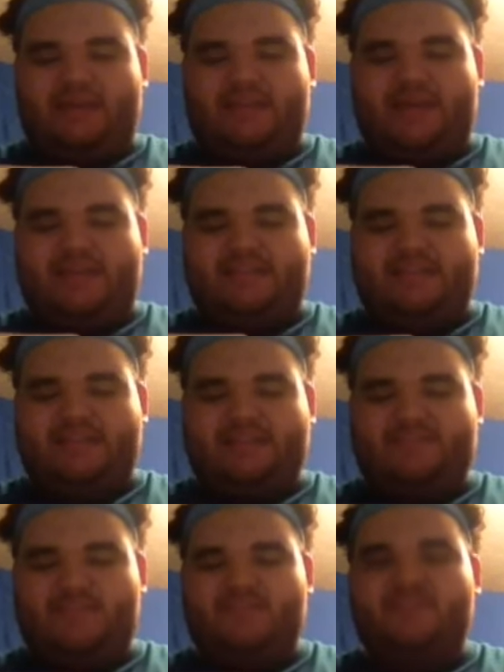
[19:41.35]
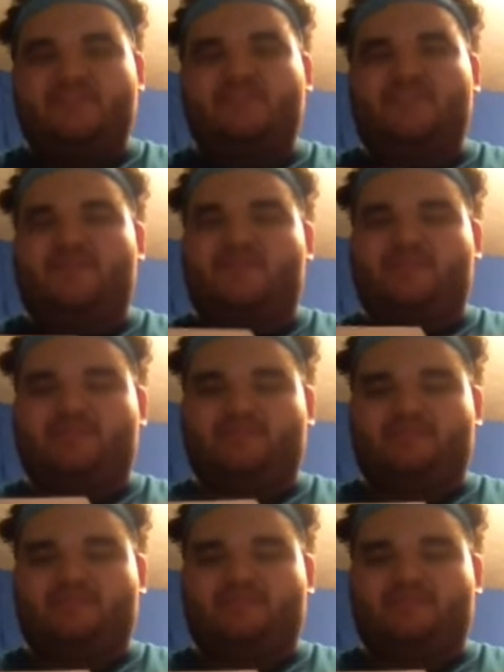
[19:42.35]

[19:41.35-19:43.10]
Kansas versus Duke.